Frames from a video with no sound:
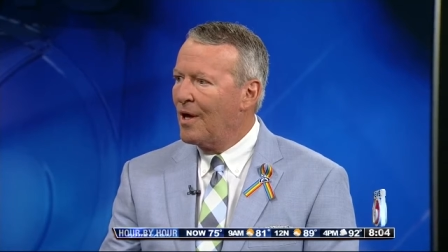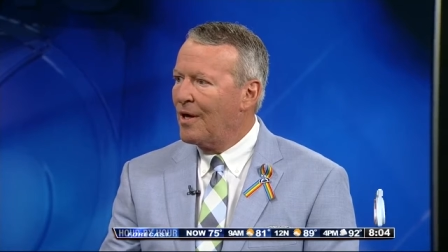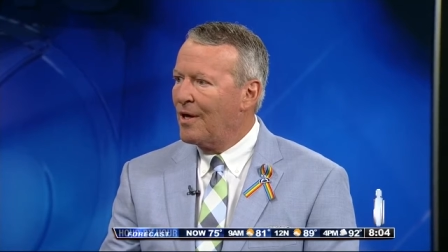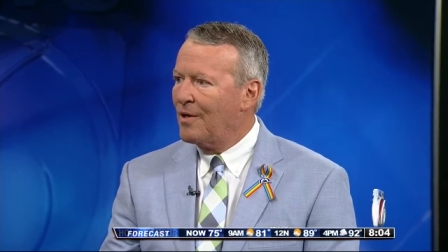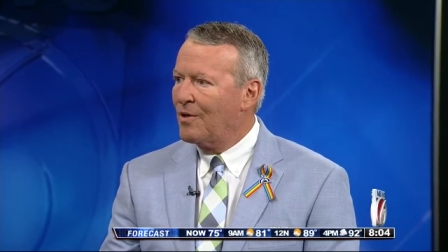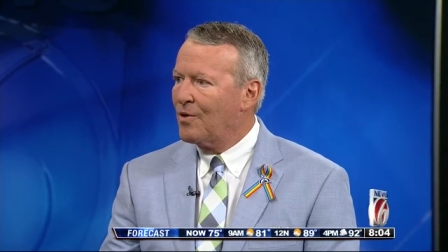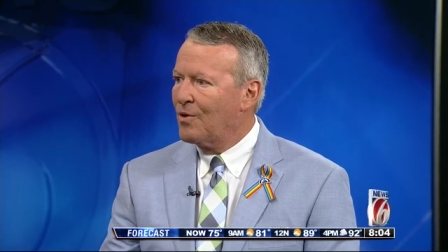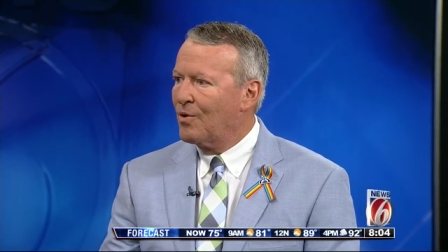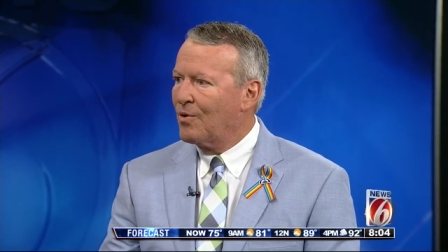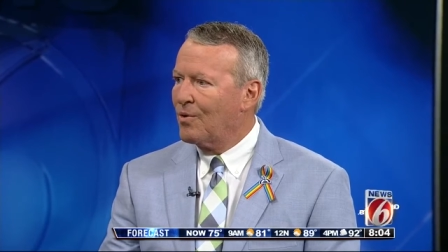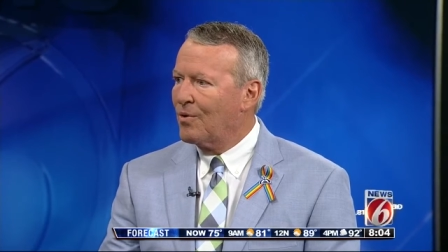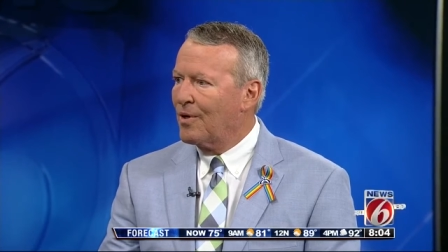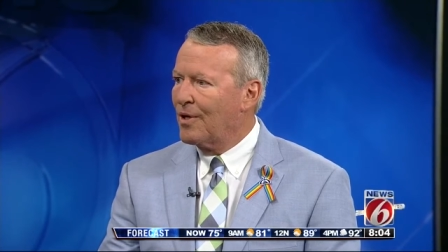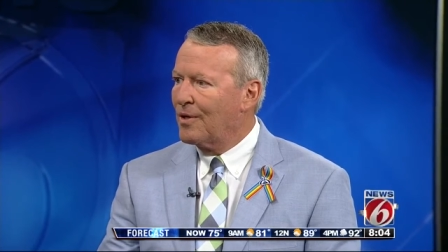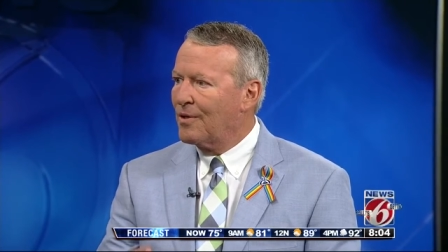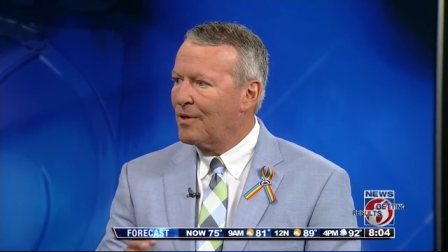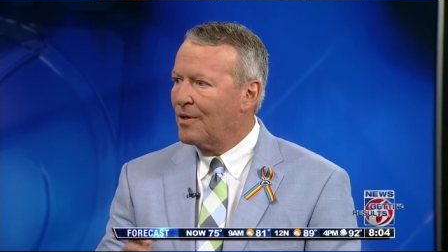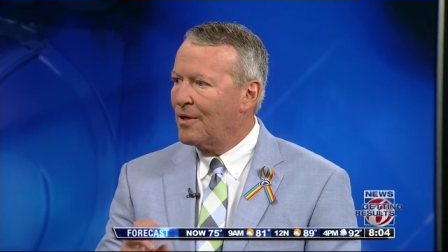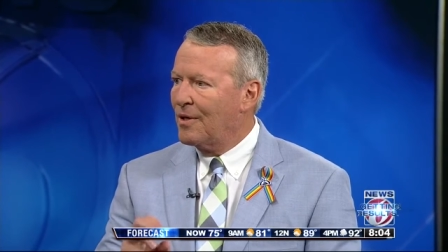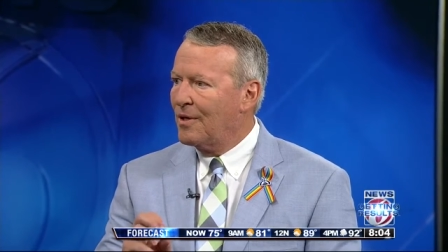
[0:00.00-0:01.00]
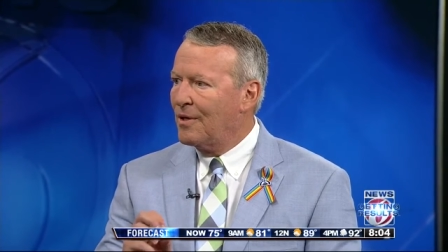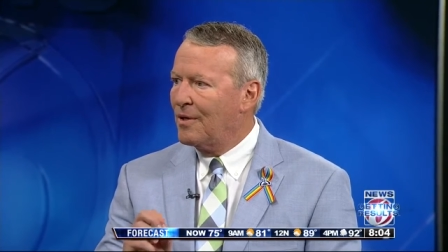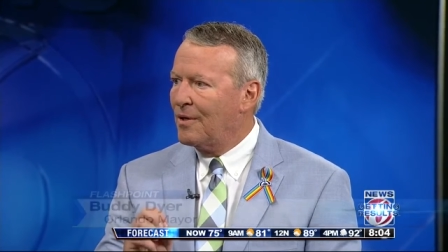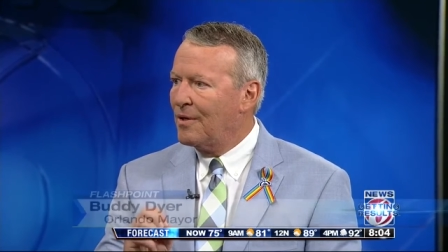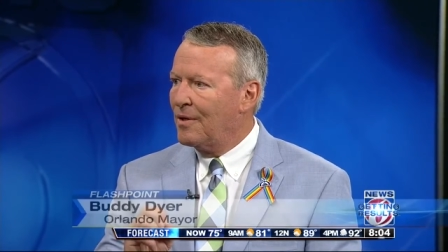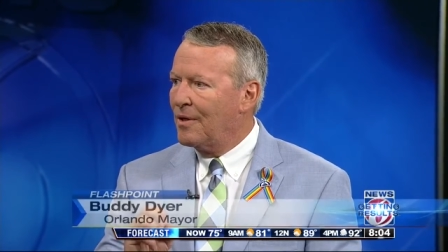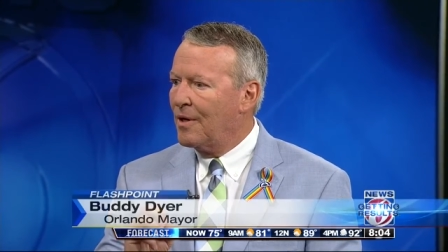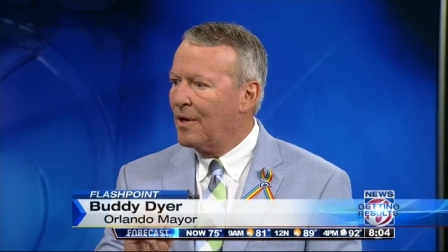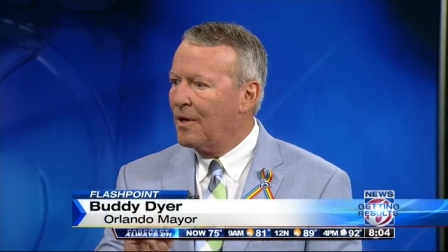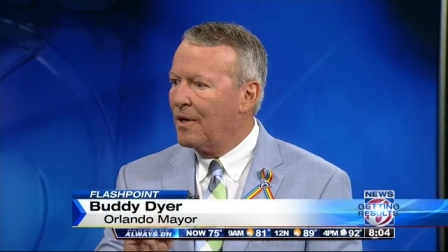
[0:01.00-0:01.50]
either in
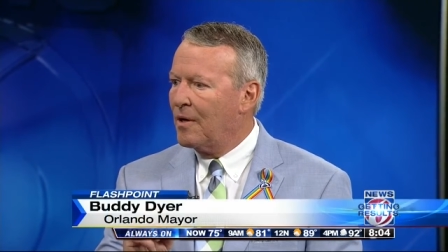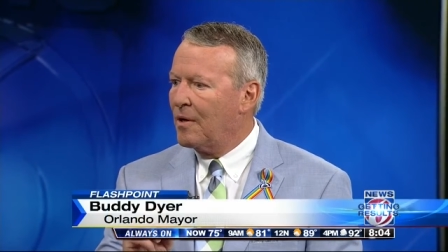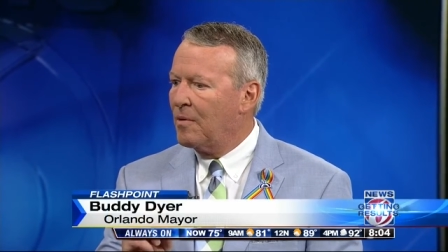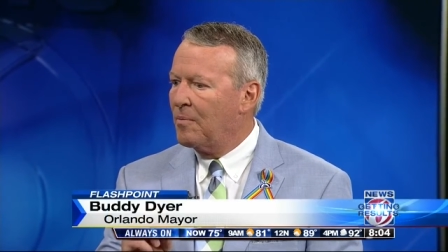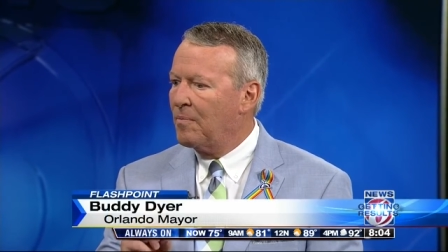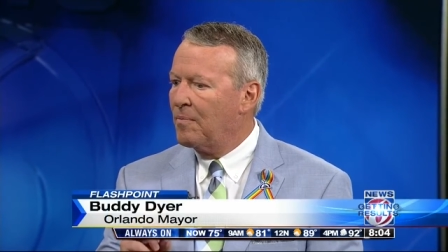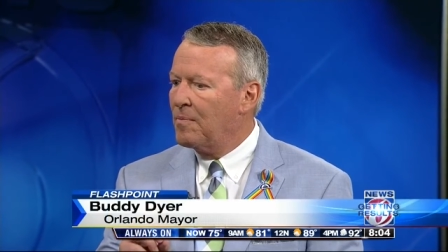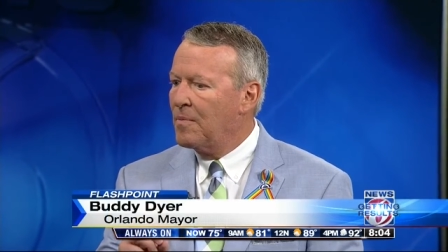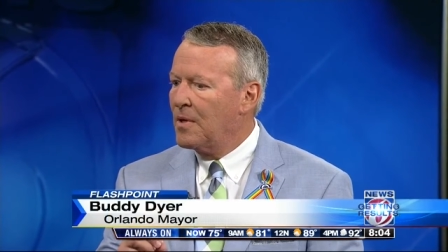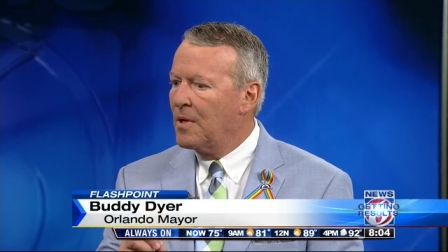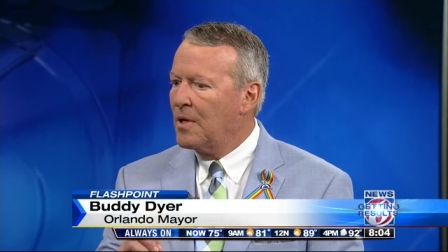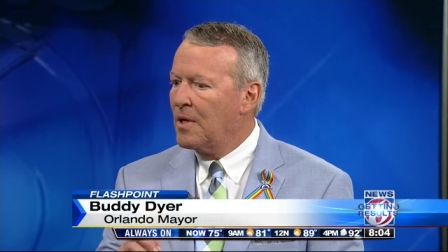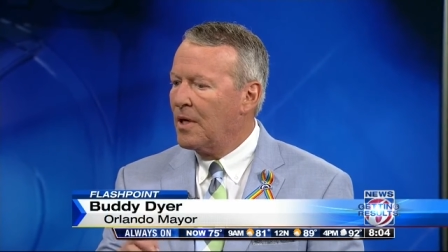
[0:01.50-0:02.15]
the um,